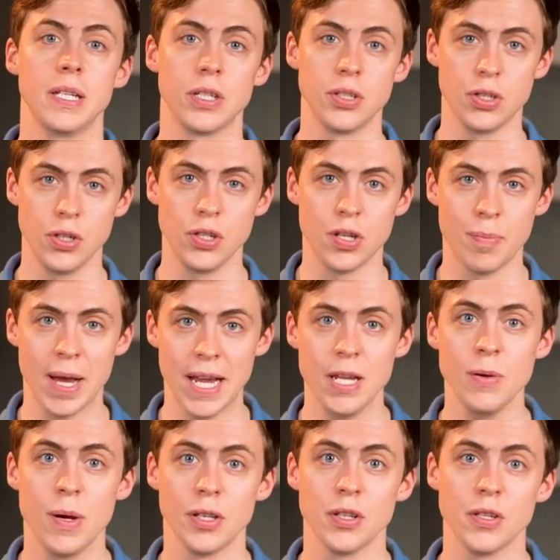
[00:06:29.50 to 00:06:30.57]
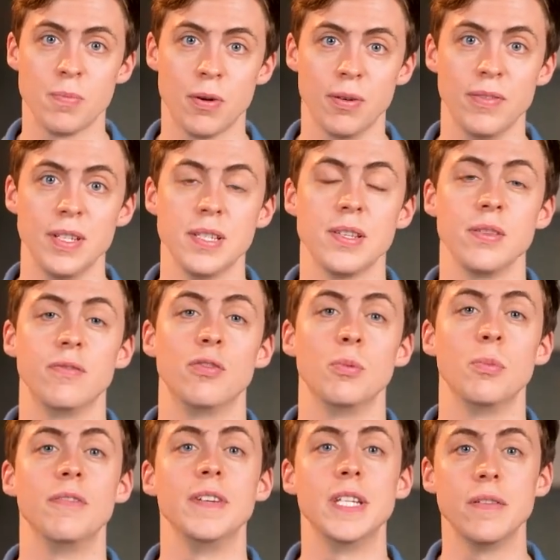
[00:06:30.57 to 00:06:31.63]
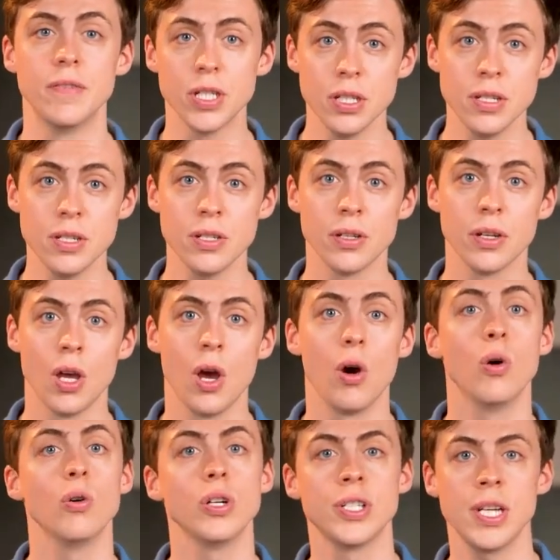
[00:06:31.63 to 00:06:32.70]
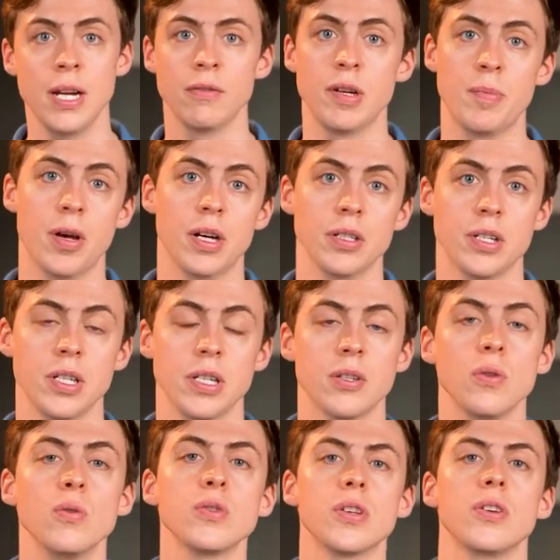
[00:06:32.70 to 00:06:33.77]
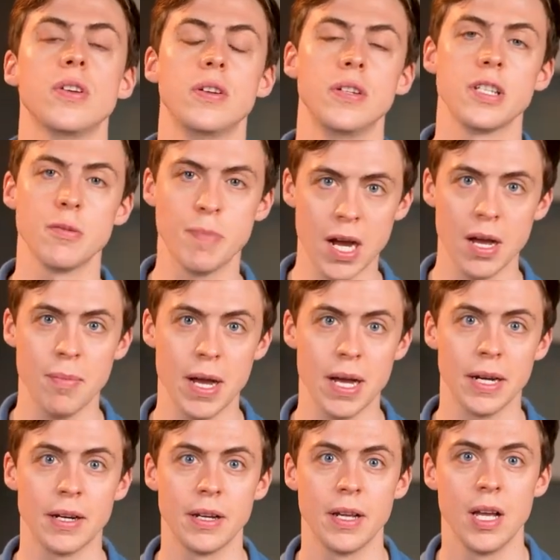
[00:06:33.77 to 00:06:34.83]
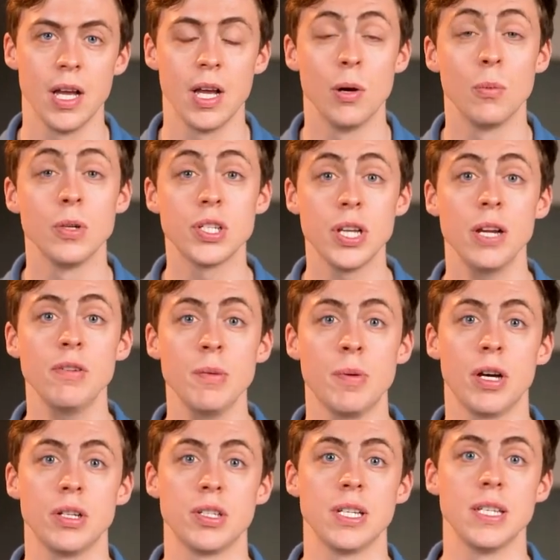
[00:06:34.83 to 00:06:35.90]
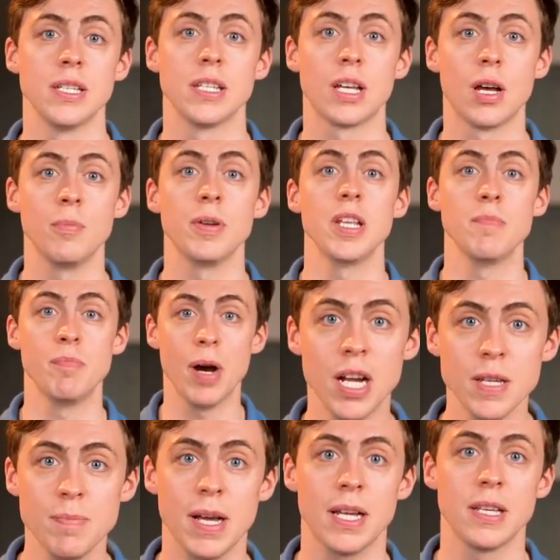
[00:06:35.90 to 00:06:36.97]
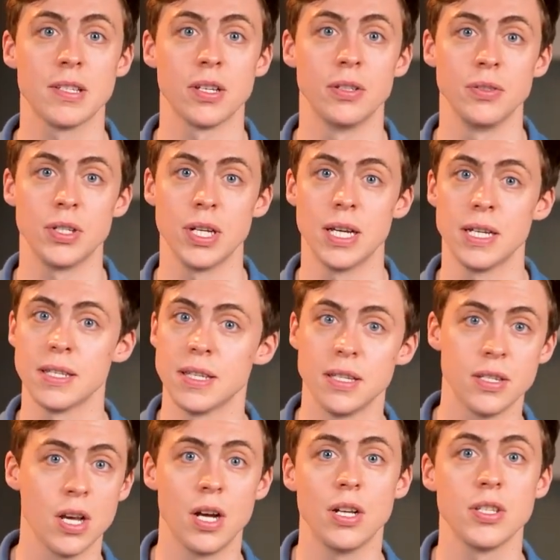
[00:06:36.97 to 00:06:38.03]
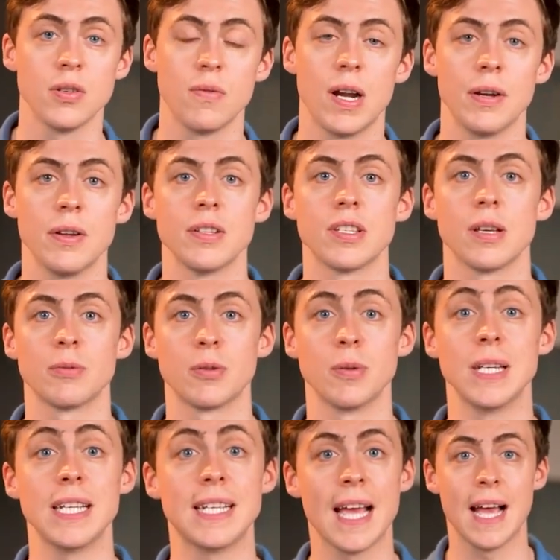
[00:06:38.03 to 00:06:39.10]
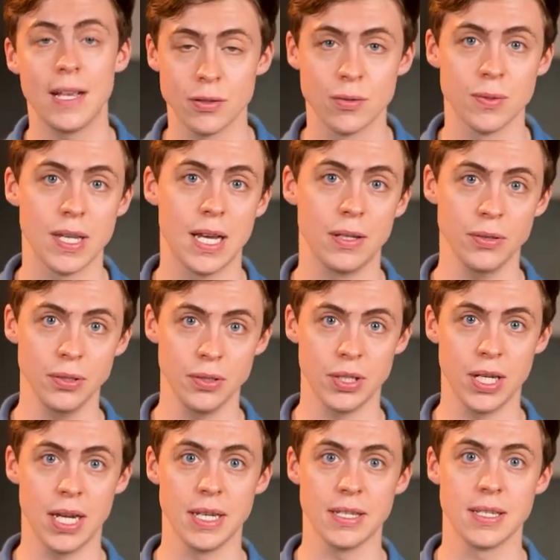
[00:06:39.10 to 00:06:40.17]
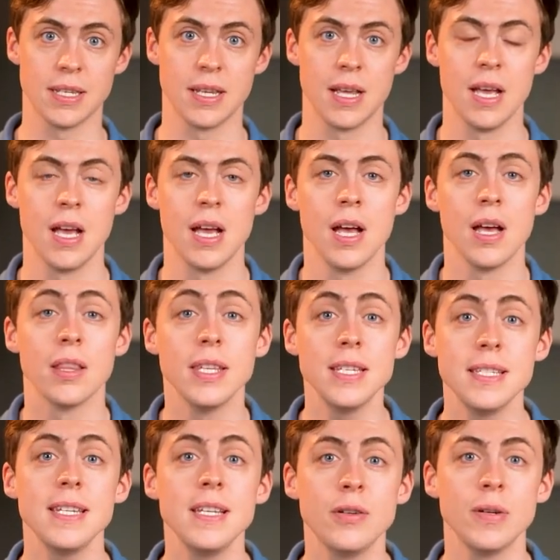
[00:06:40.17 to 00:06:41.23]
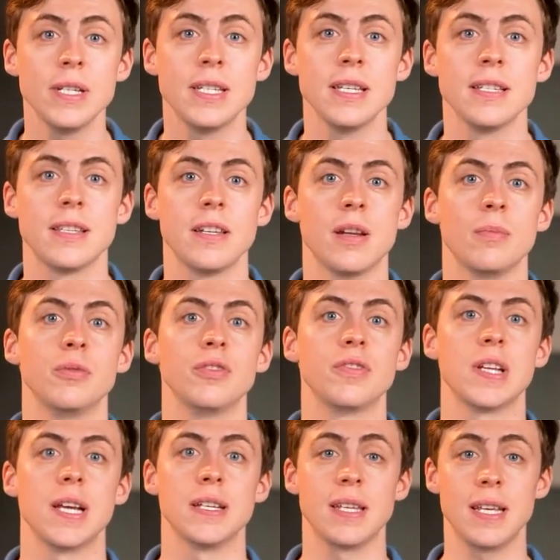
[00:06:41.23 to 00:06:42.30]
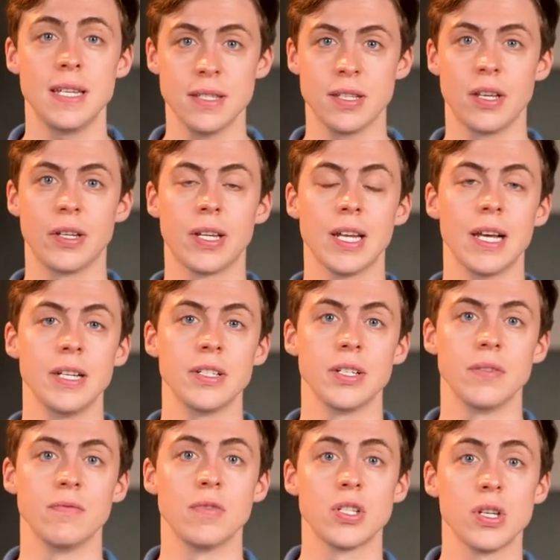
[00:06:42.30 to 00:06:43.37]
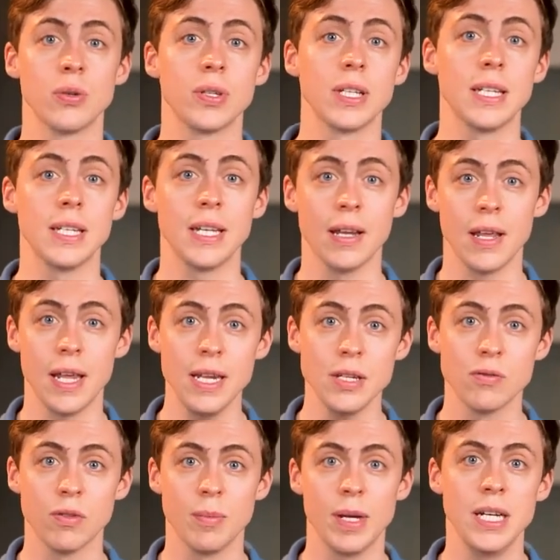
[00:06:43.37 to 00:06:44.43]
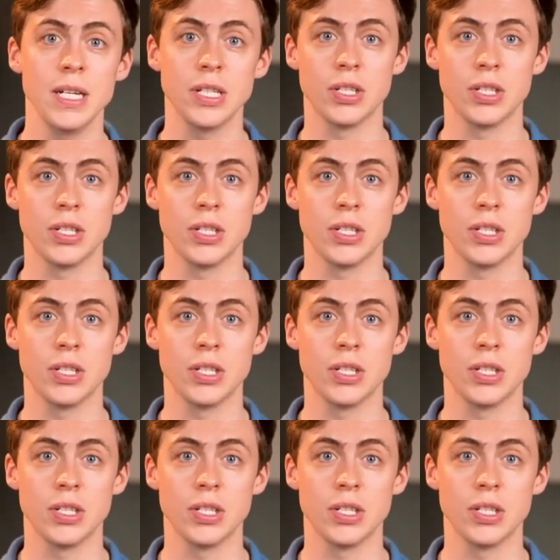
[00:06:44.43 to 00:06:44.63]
can choose to pay you out those profits in the form of a dividend or a share repurchase, also known as a buyback. With share repurchases, the company buys back its own shares, then turns around and subsequently cancels out those shares. This decreases the number of shares in circulation, resulting in each remaining